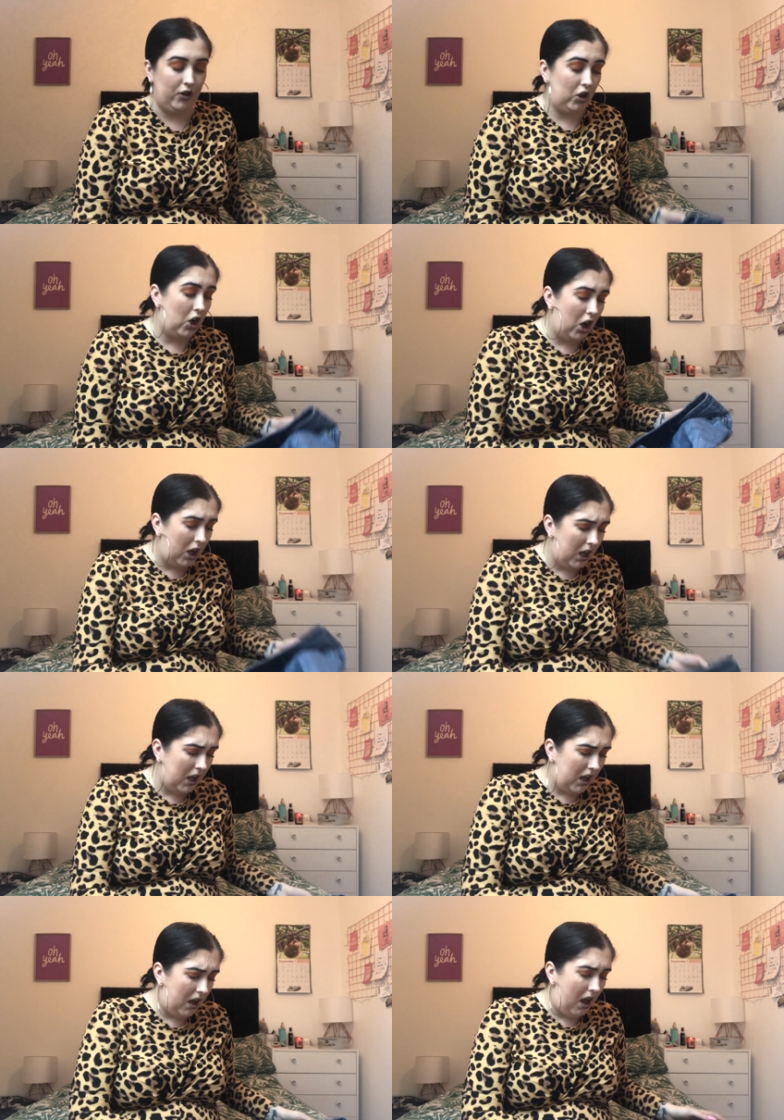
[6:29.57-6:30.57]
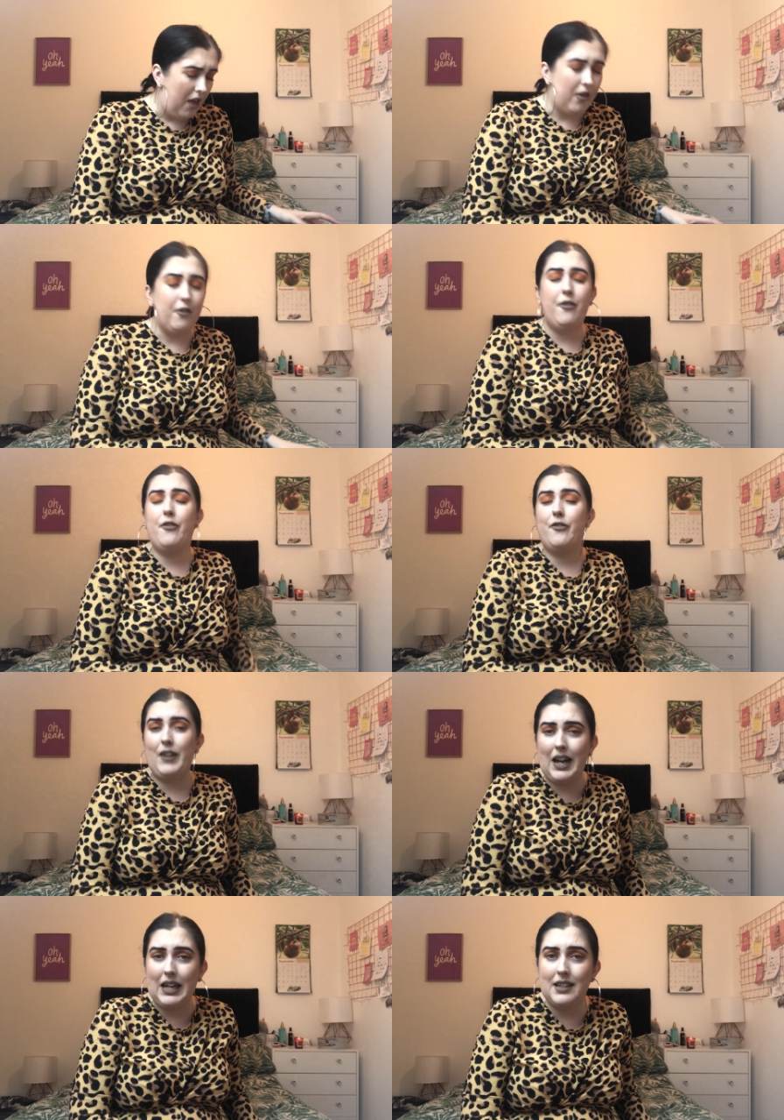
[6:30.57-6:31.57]
The colour, the
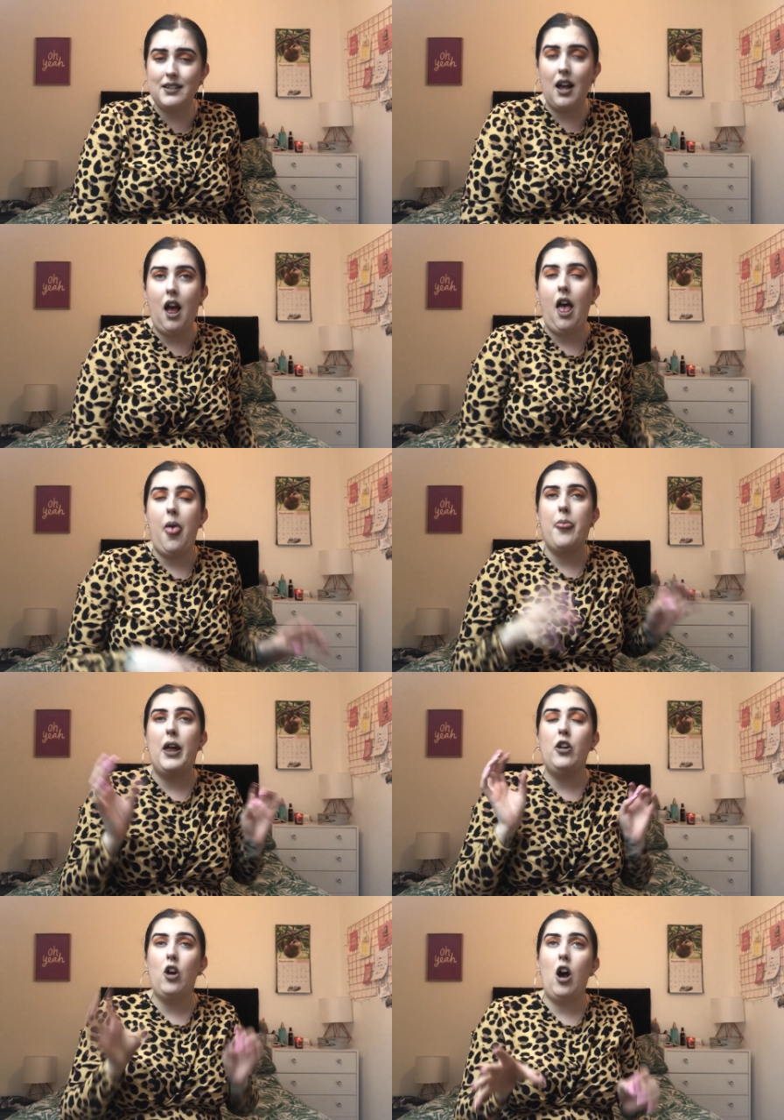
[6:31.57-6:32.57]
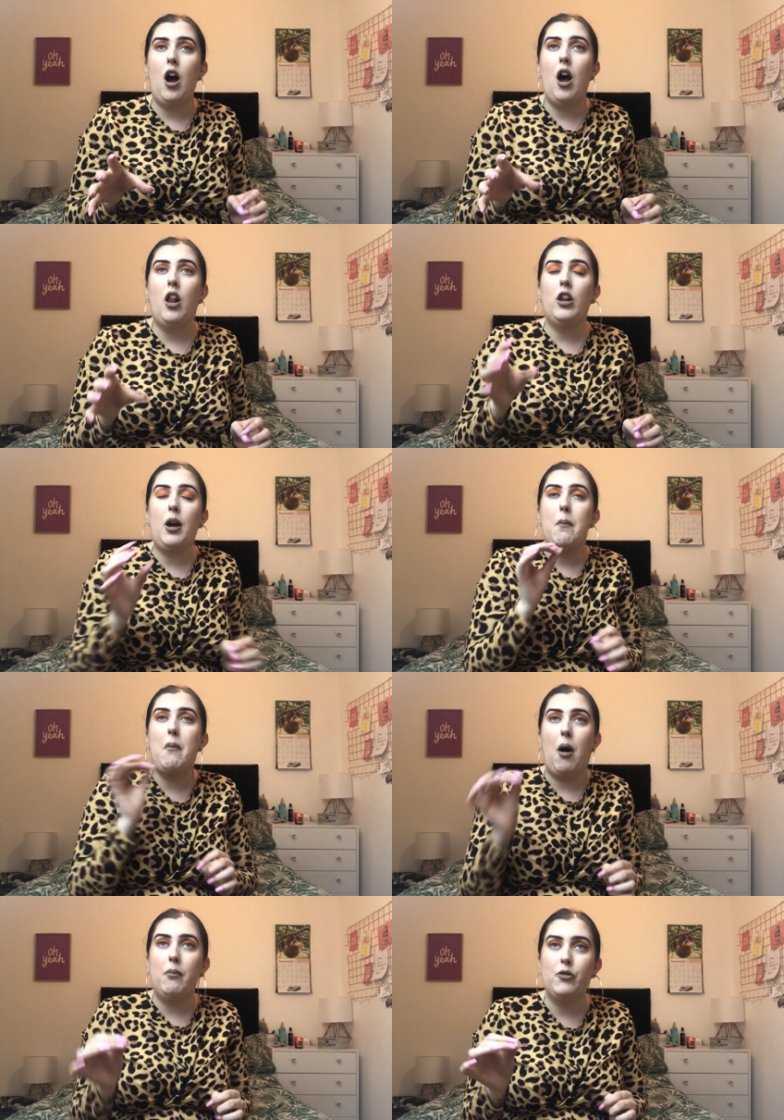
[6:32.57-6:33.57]
fit, they're not like a
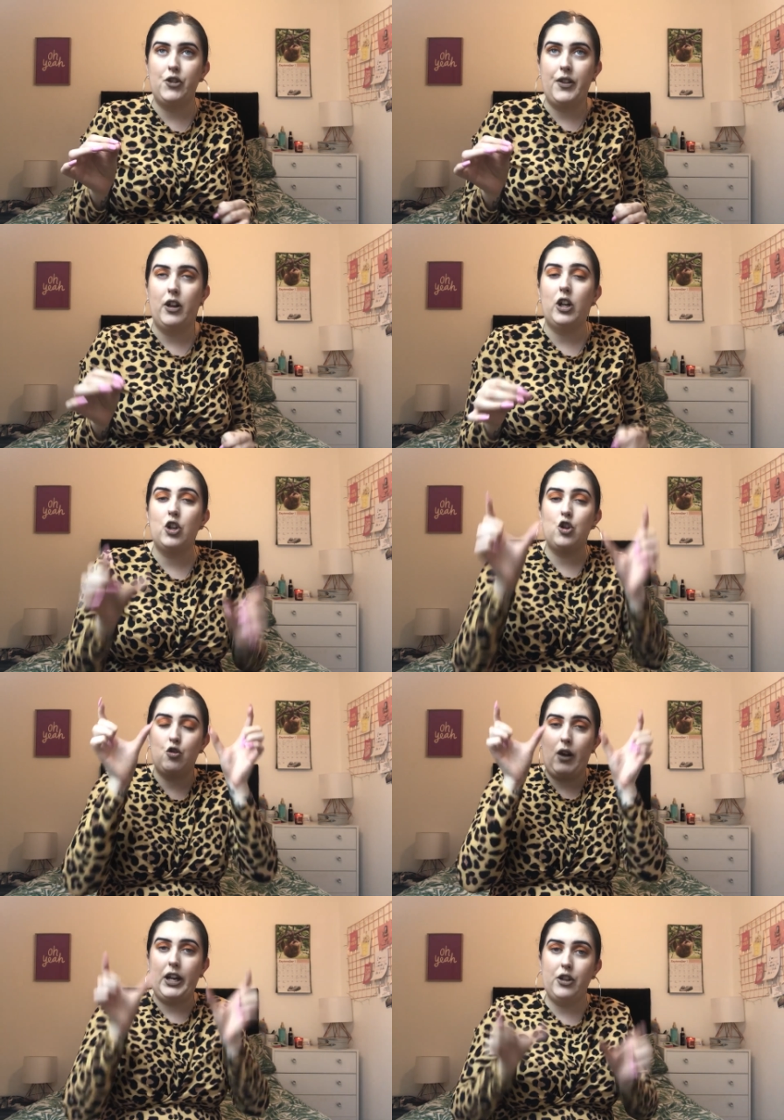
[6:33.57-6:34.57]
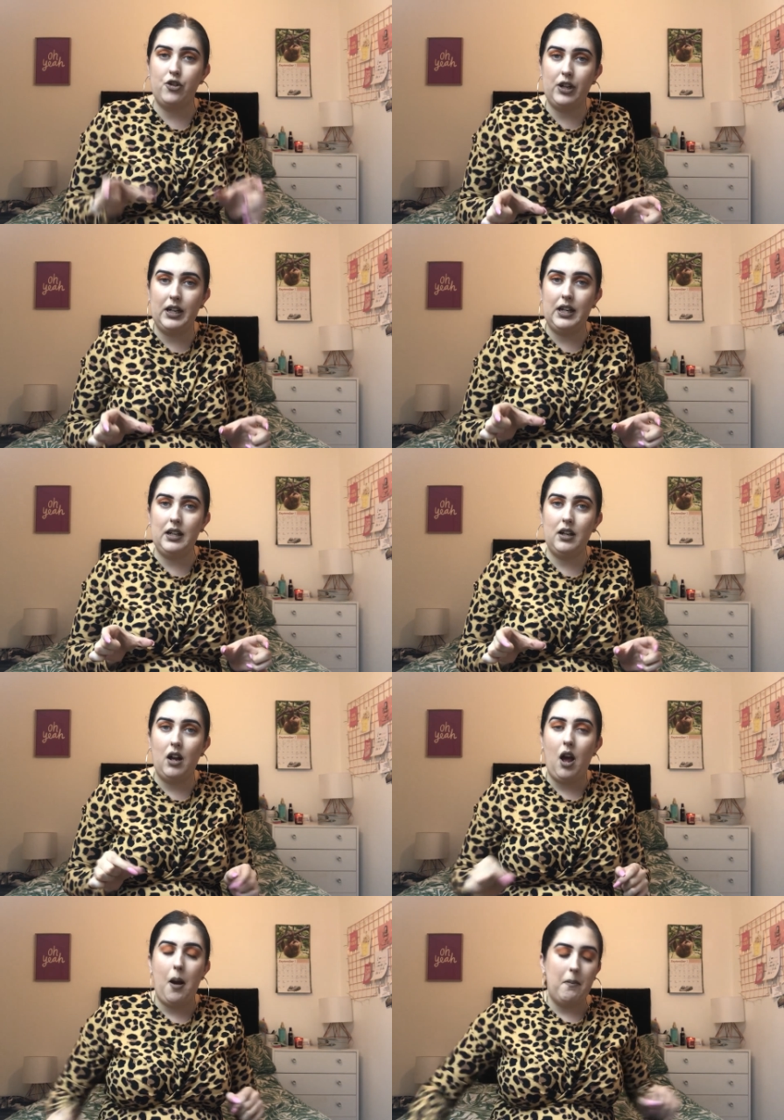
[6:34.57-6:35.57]
mum jean, they're like a straight jean,
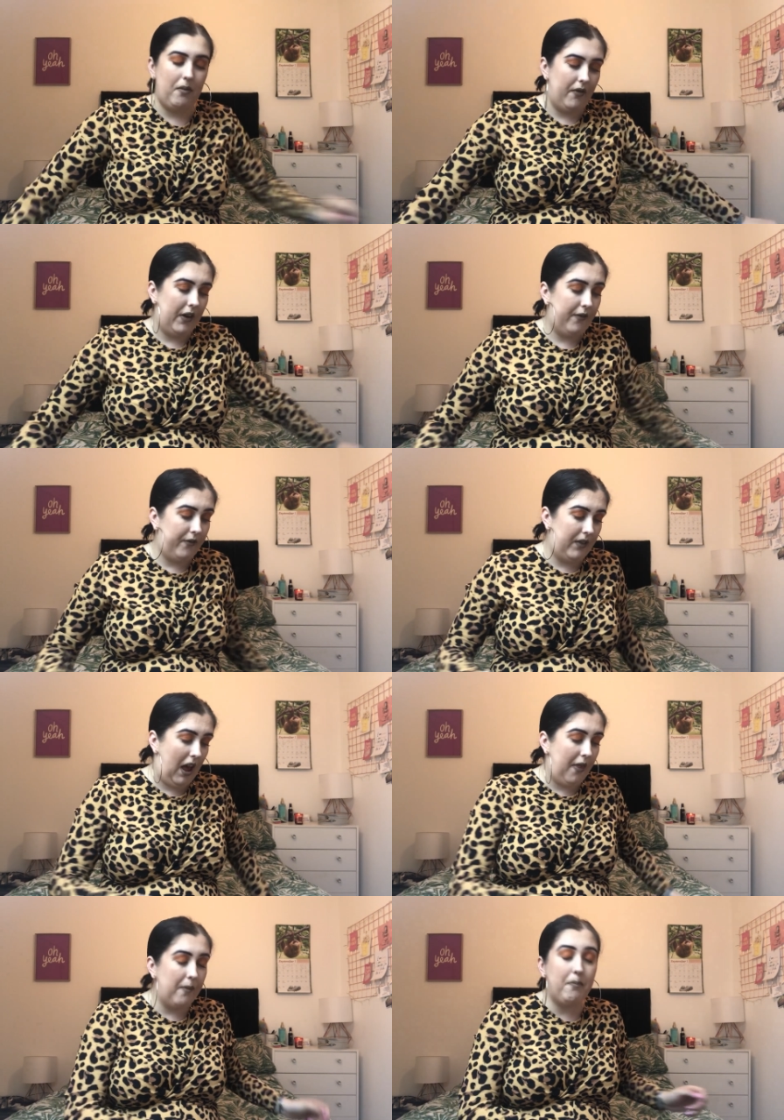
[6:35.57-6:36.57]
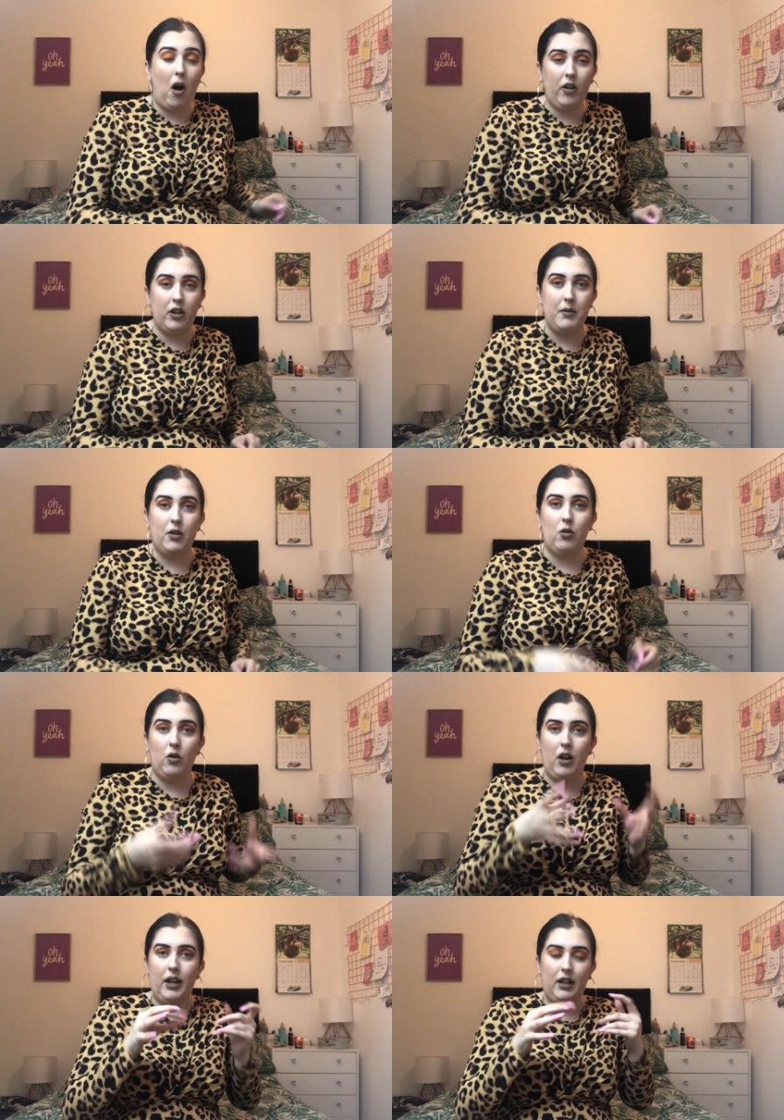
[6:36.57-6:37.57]
but they're at the bottom, it's
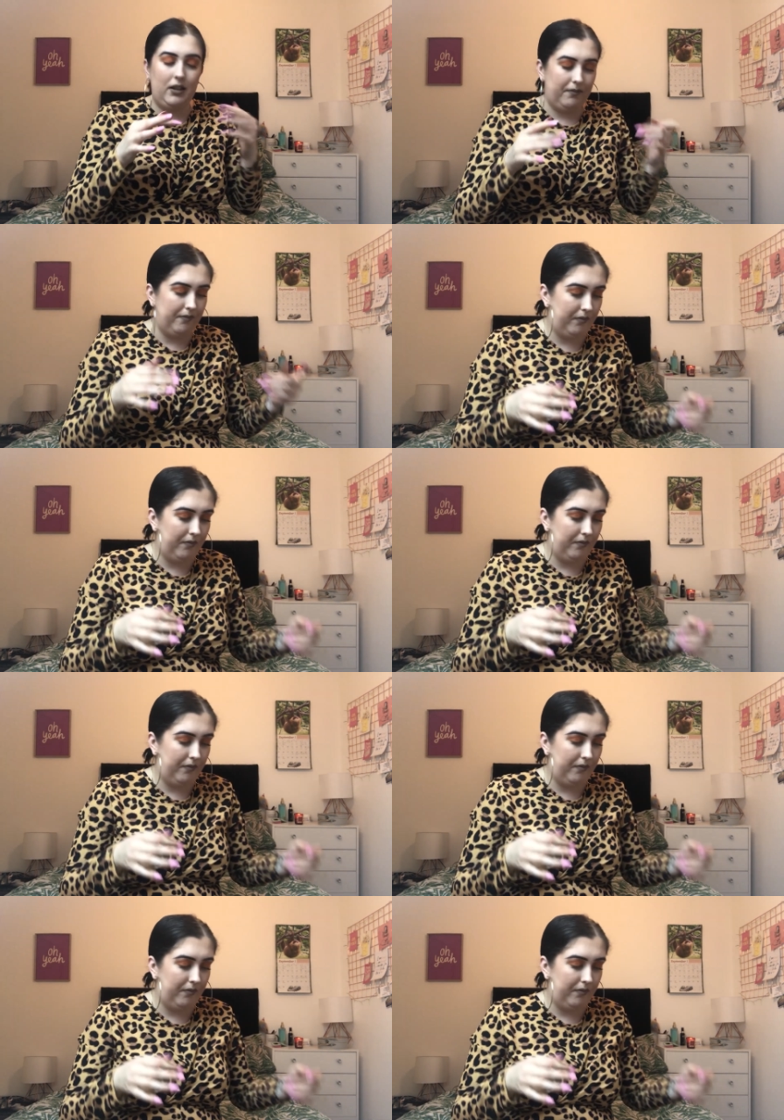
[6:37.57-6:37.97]
all like,